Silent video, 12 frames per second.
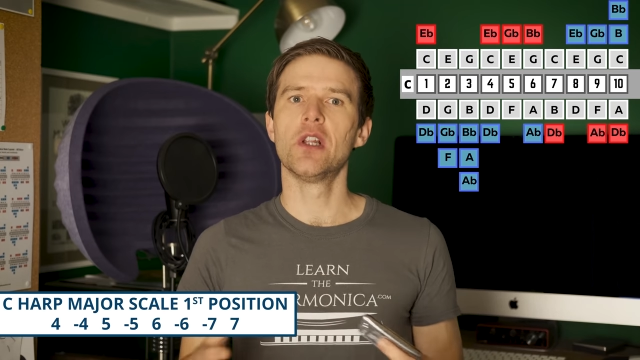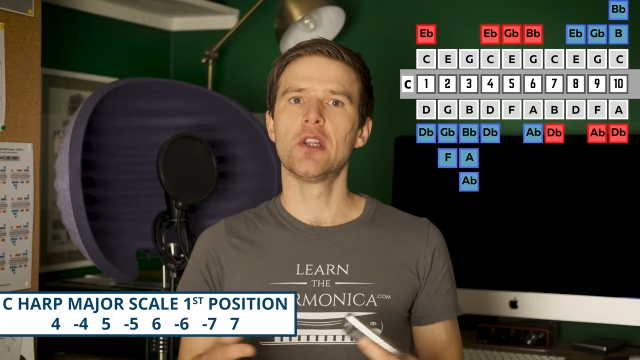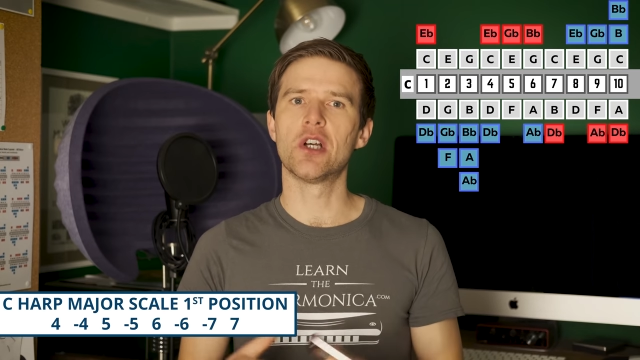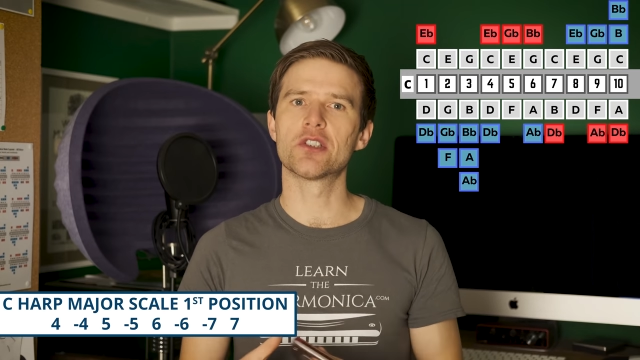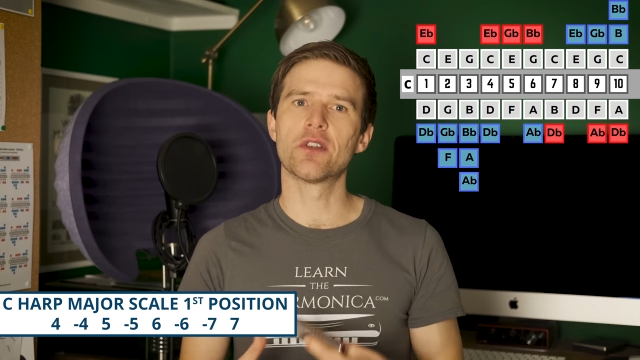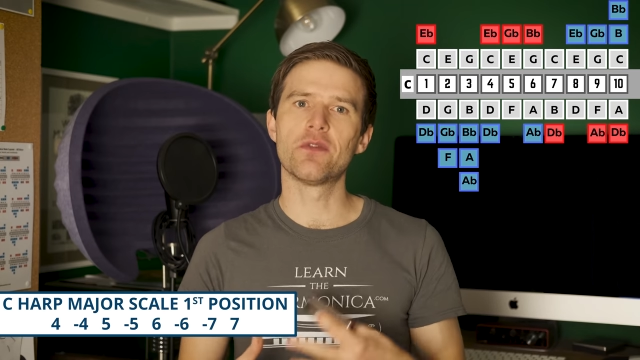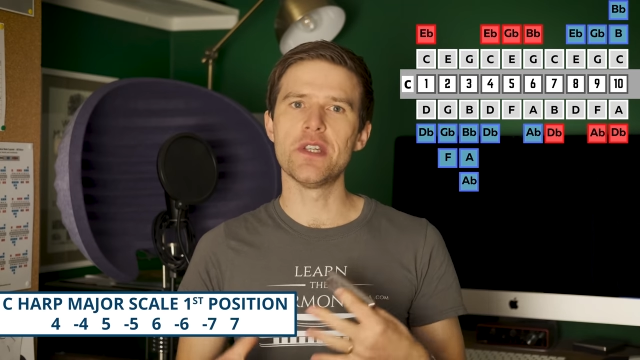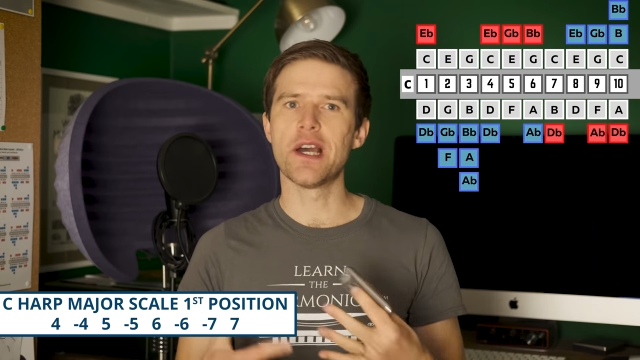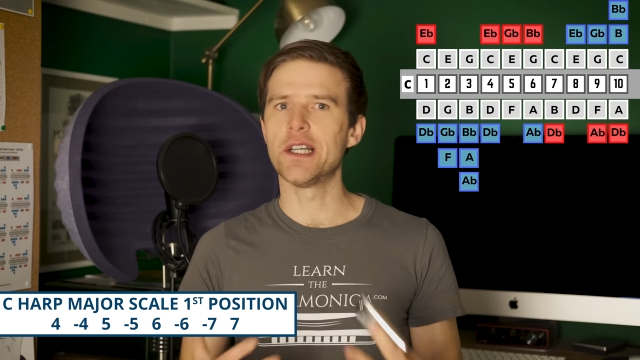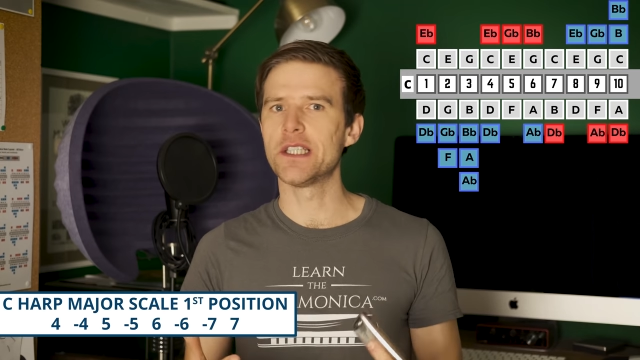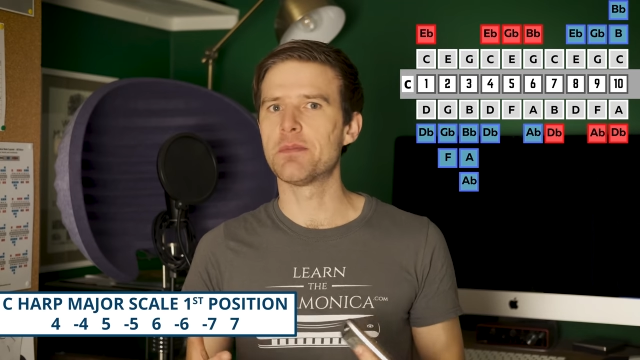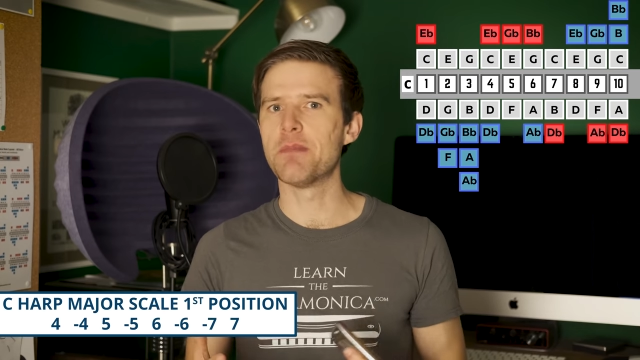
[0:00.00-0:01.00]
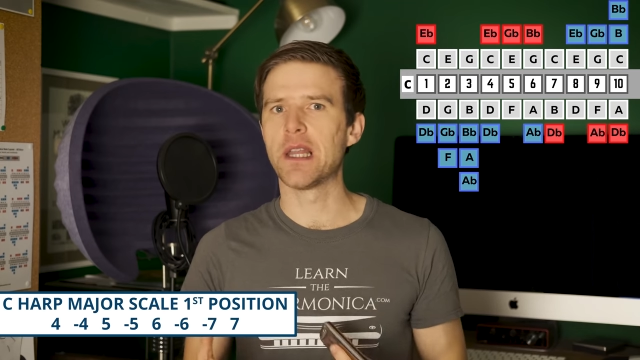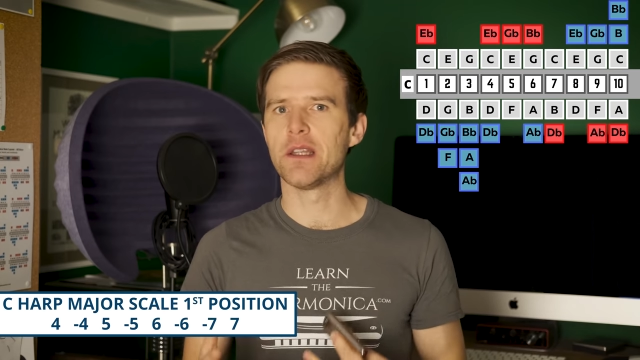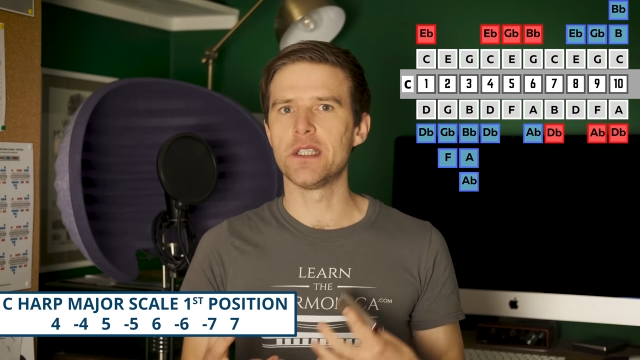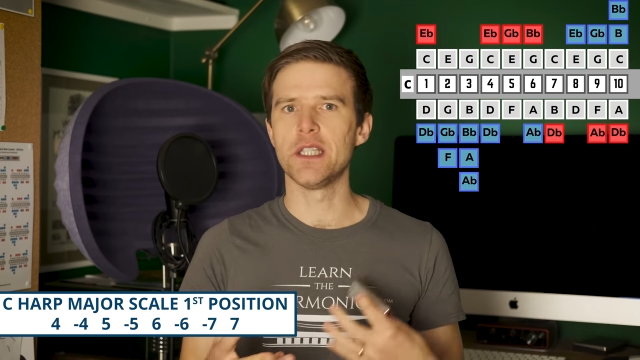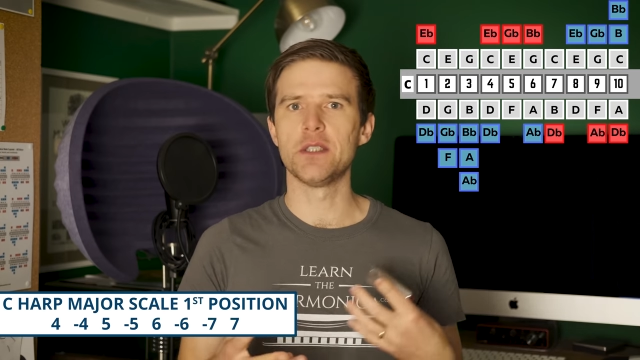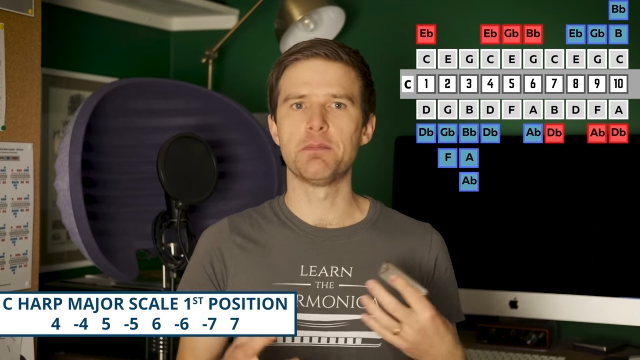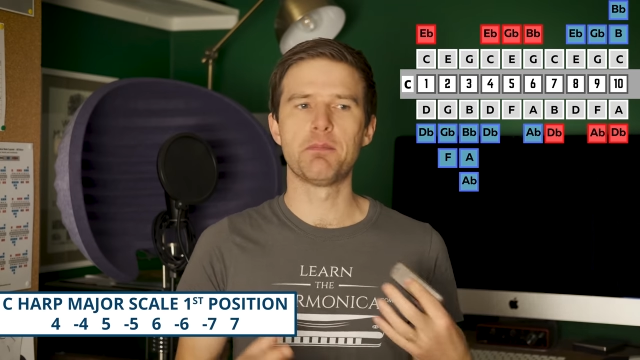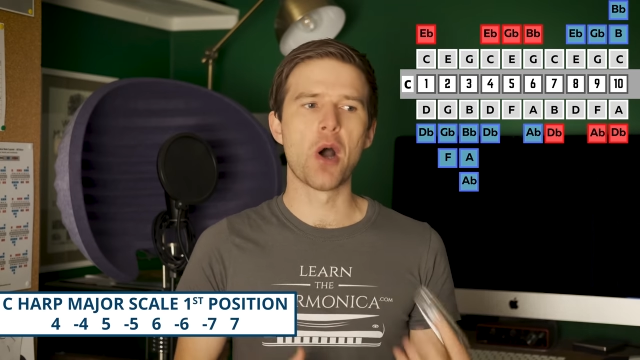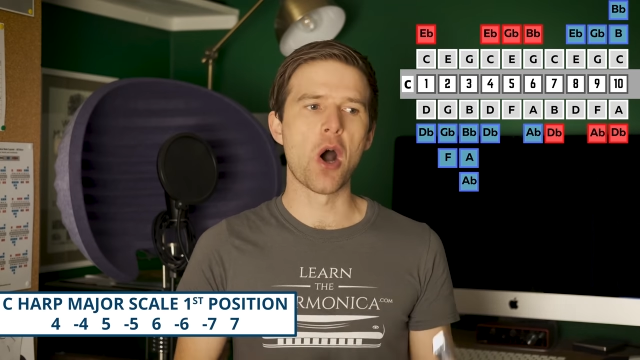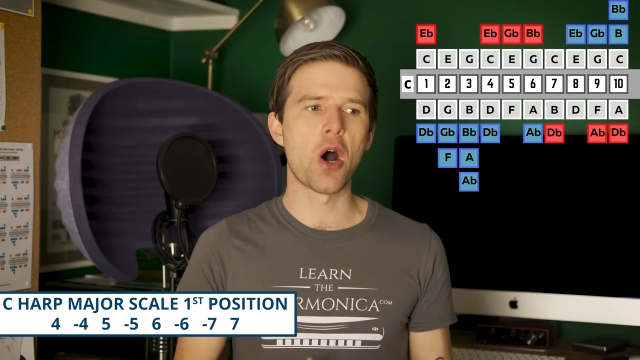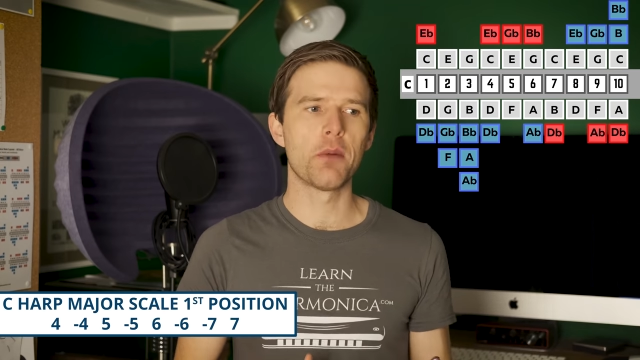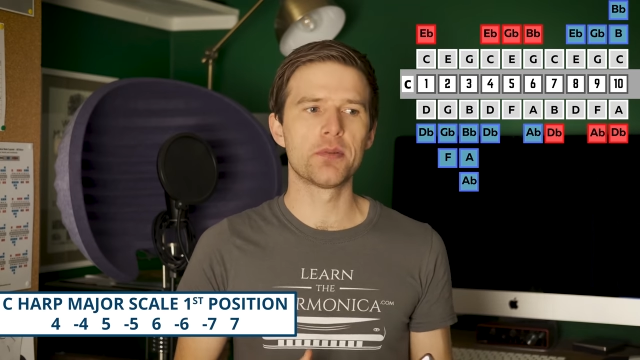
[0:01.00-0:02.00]
lots of nice melodies,
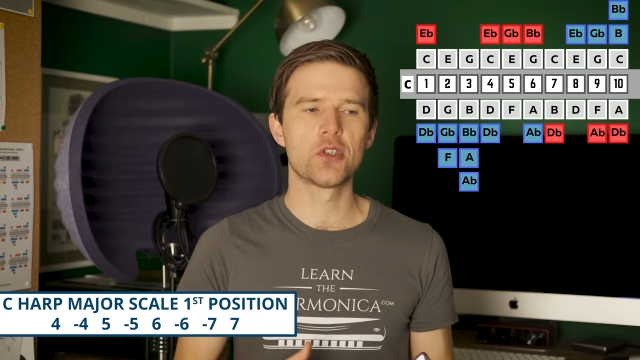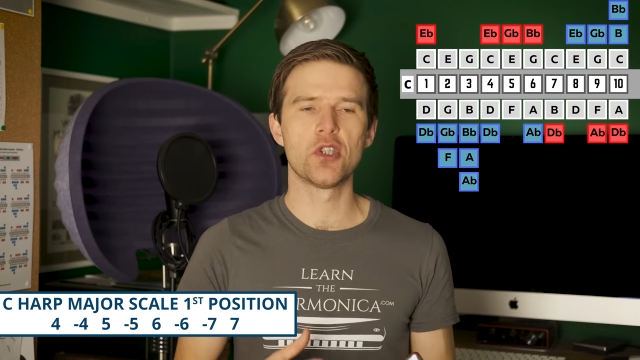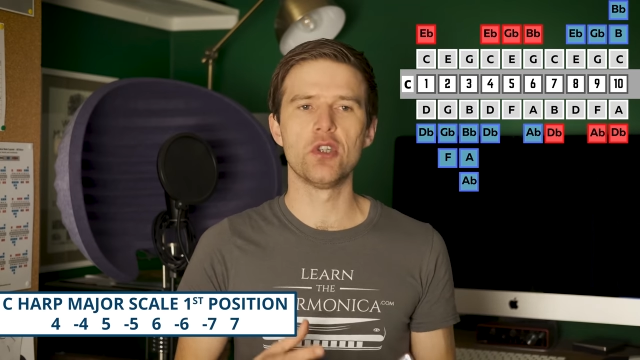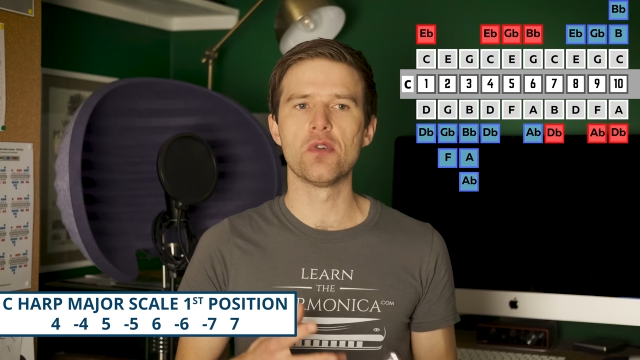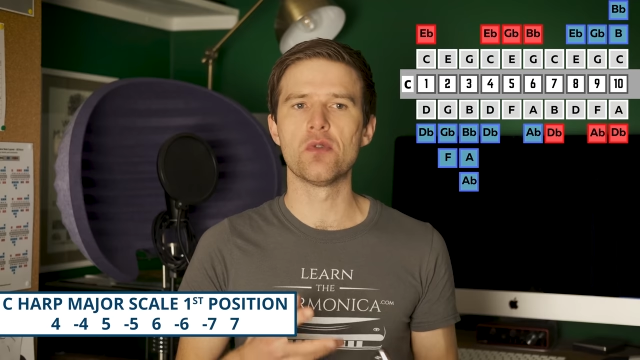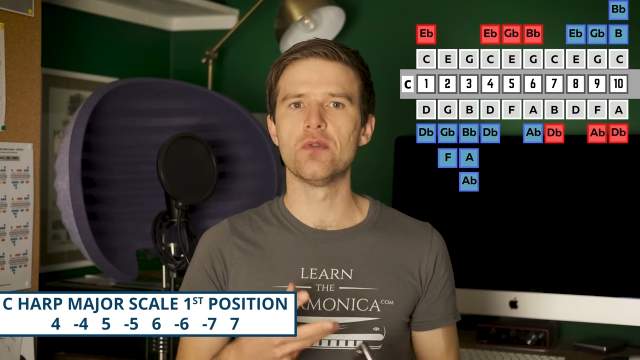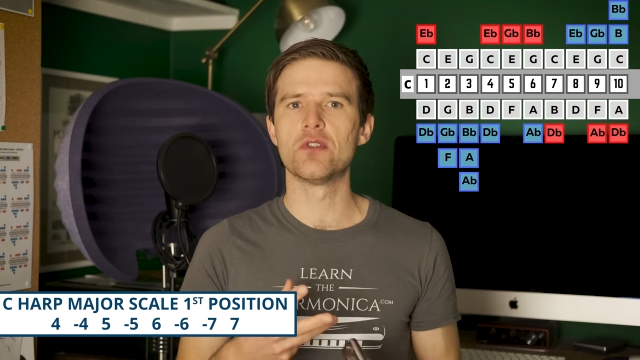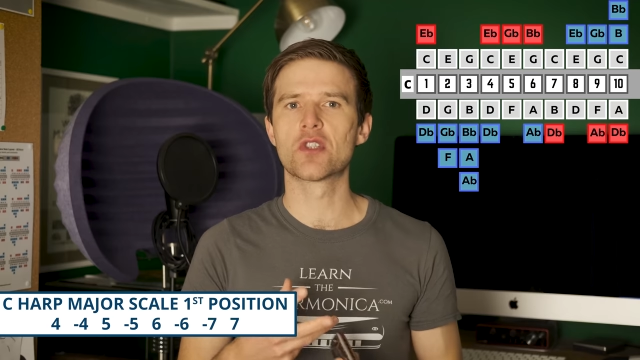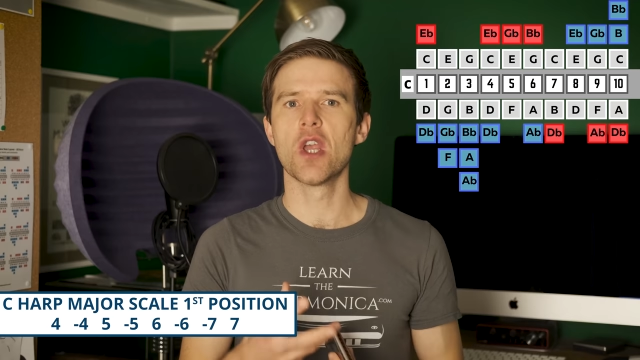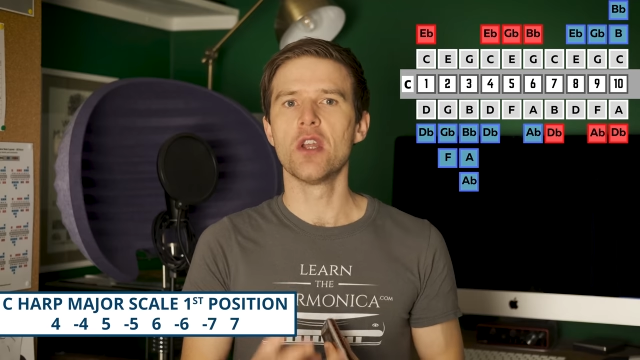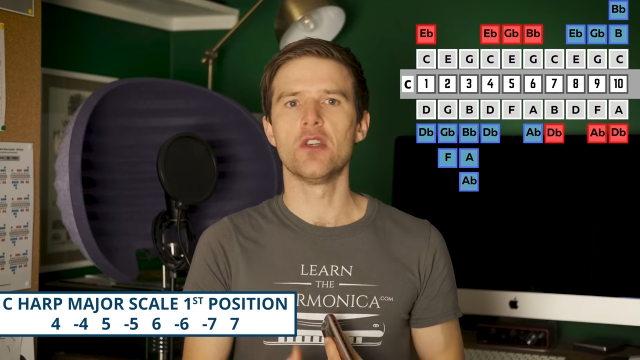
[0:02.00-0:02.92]
pop tunes,